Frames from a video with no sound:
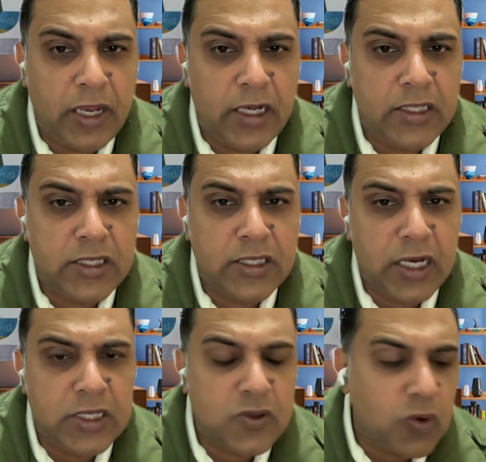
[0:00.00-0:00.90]

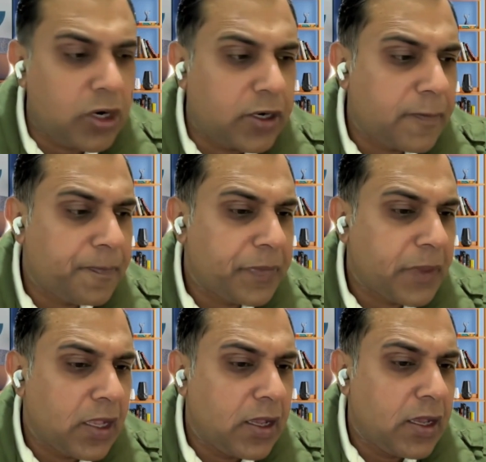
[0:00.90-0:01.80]
That's what
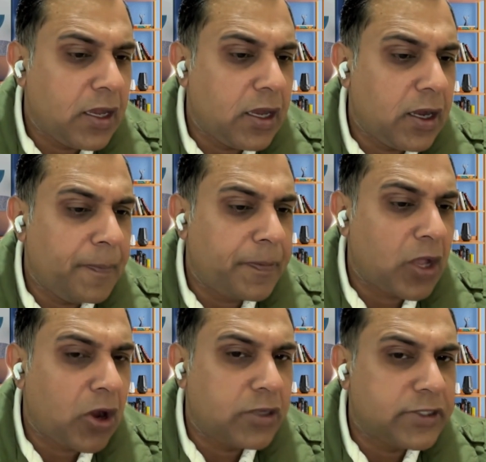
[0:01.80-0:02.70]

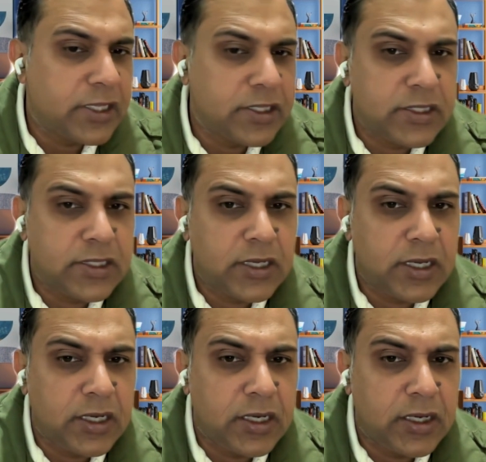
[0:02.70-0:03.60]
causes
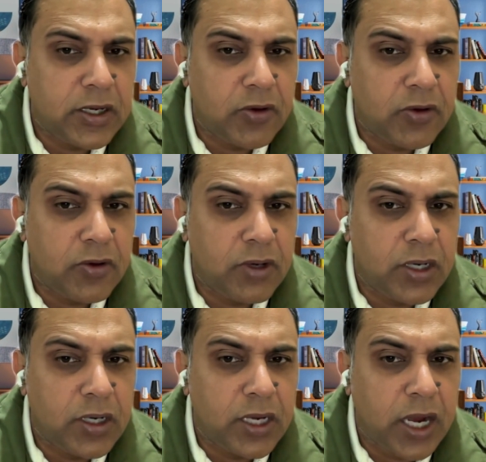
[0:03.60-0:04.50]

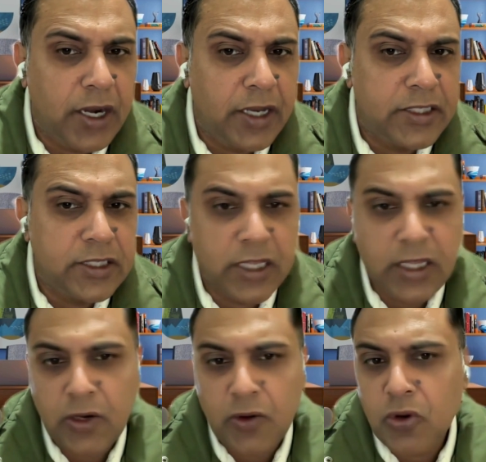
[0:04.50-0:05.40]
heart disease,
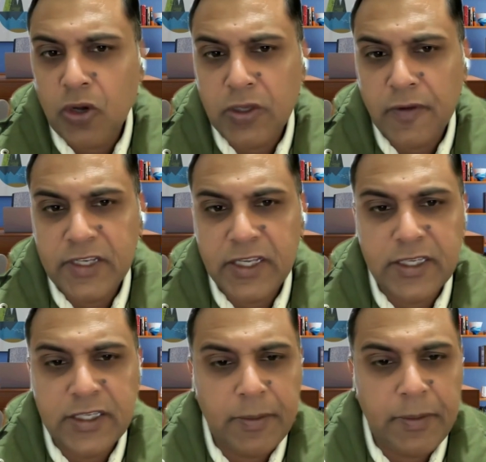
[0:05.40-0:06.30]
and the root cause obviously
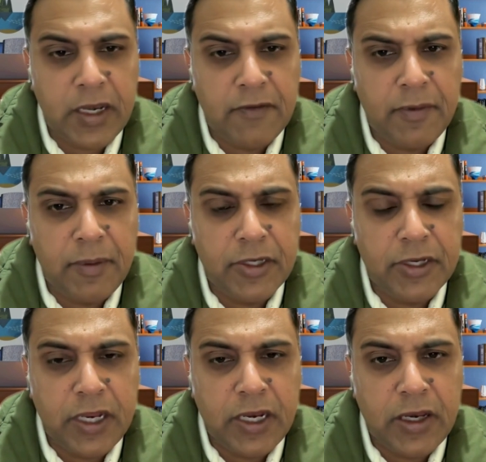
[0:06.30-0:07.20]
systemic
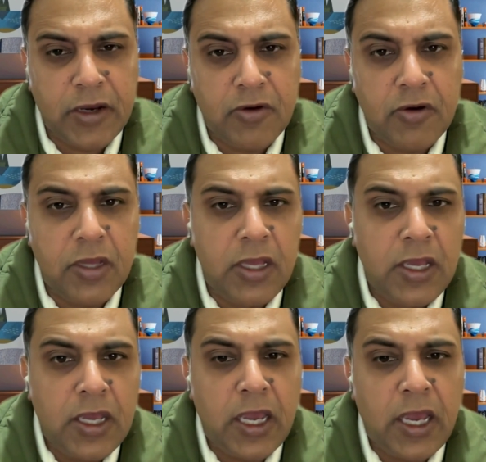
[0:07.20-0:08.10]
inflammation.
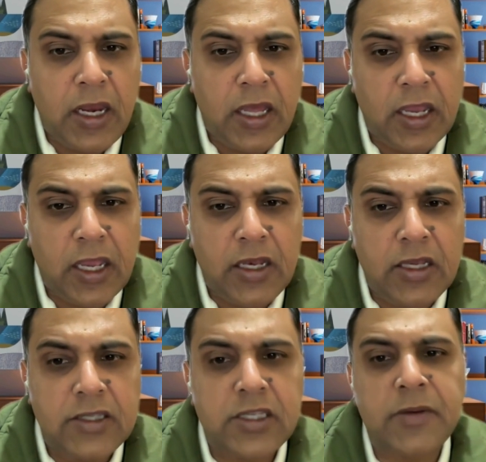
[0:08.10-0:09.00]
And again,
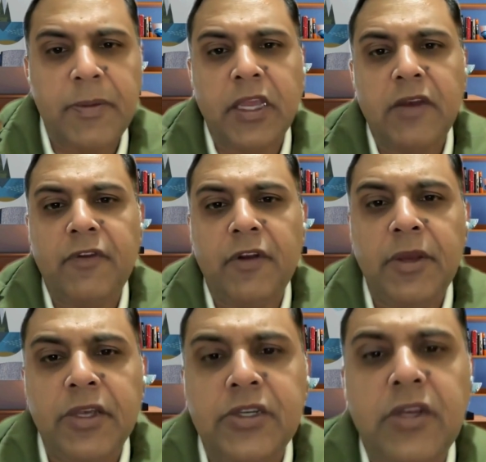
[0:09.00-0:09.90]
systemic
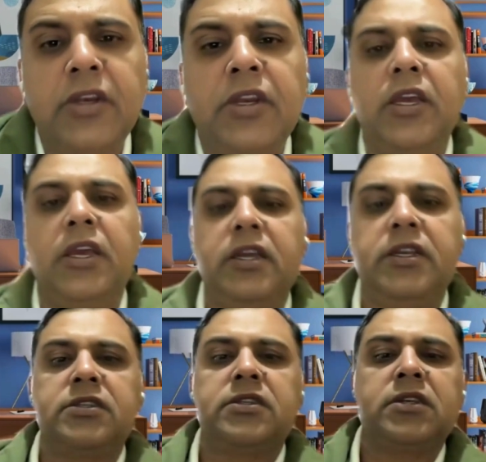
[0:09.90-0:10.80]
inflammation
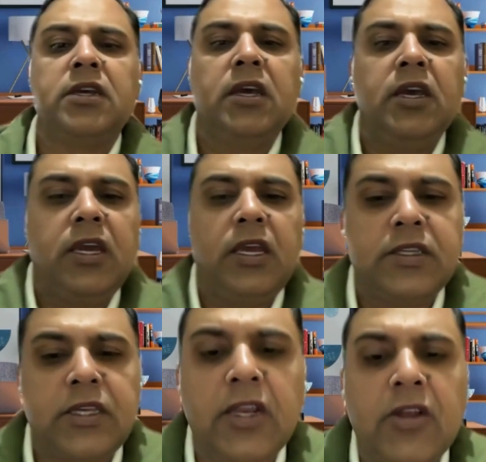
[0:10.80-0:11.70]
is
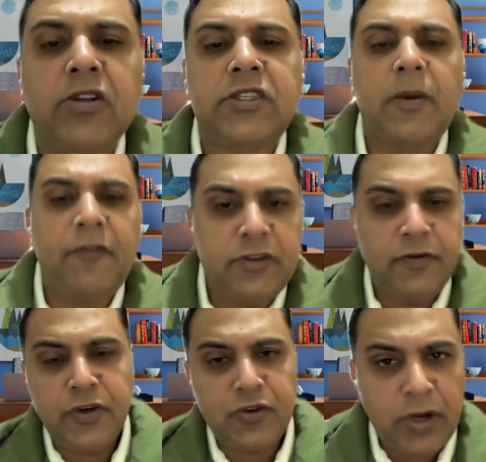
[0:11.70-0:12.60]
a concept which
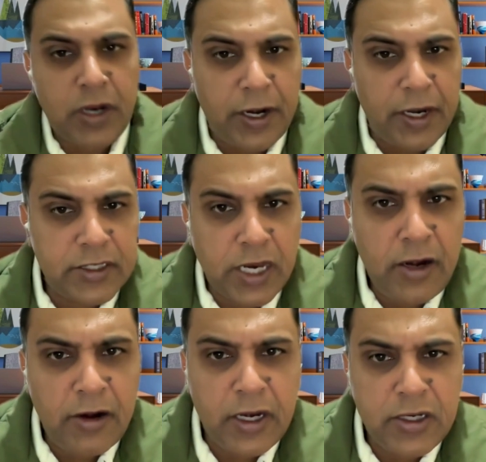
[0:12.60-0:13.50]
we should
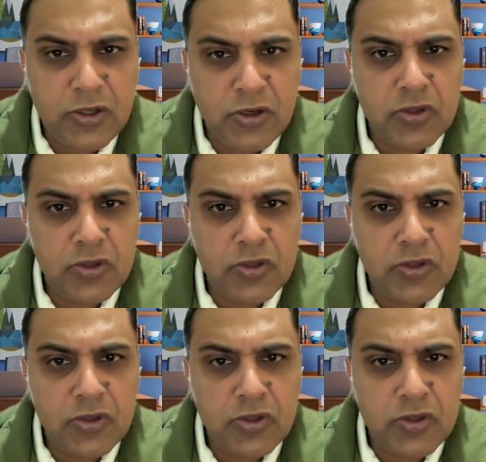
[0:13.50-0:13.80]
understand, right?